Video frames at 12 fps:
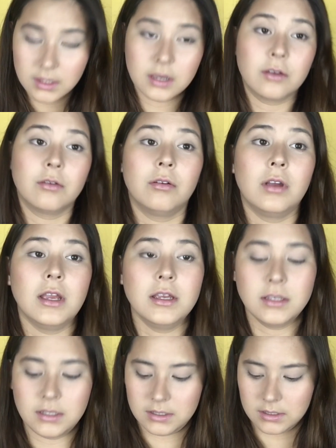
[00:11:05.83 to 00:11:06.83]
the
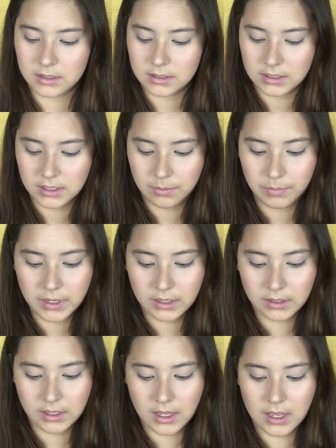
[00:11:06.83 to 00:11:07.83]
crease,
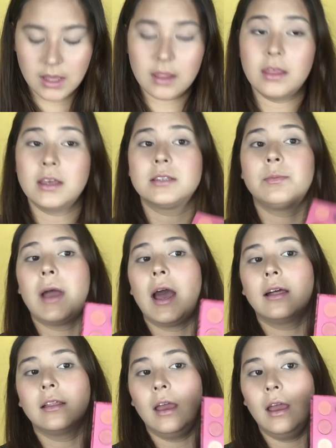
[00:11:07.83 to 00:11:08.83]
typically this
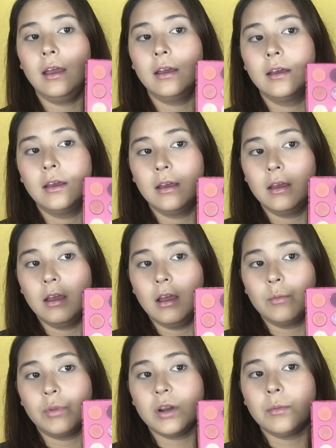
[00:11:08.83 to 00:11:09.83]
palette
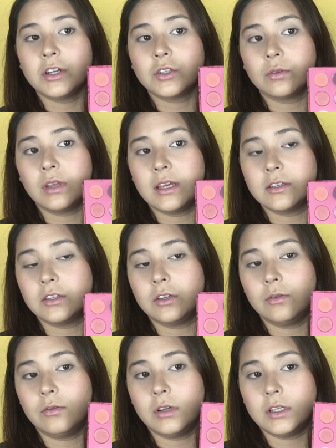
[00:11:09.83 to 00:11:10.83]
pretty much only has
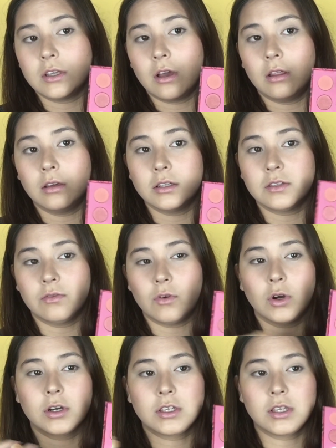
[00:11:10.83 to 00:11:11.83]
two crease colors
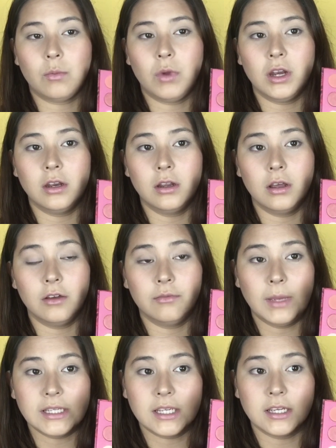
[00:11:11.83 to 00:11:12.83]
for someone of
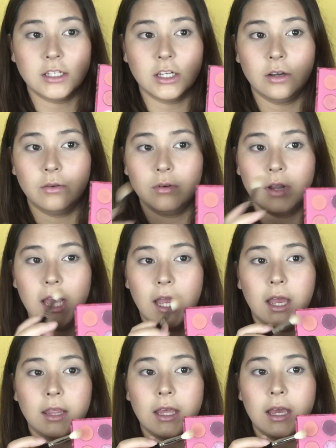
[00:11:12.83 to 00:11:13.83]
my skin tone,
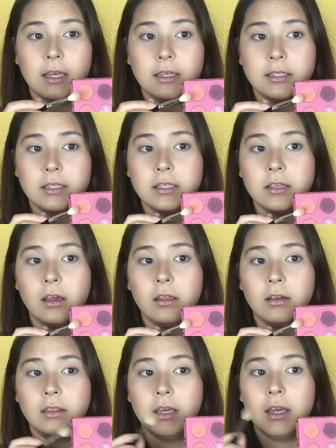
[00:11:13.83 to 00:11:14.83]
and that is this
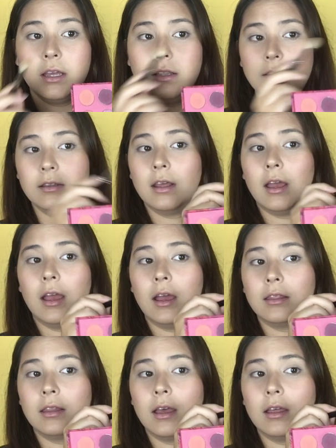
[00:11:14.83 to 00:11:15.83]
color at the end
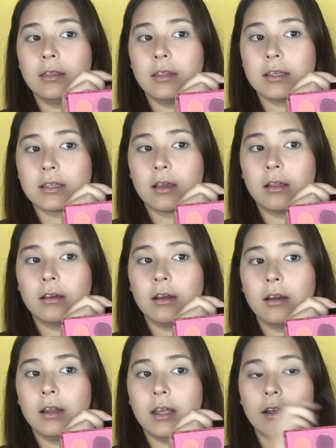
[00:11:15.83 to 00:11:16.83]
and then this
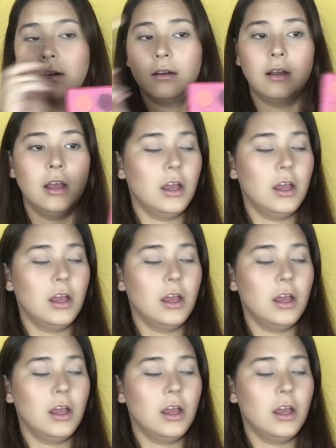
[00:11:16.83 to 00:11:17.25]
color here.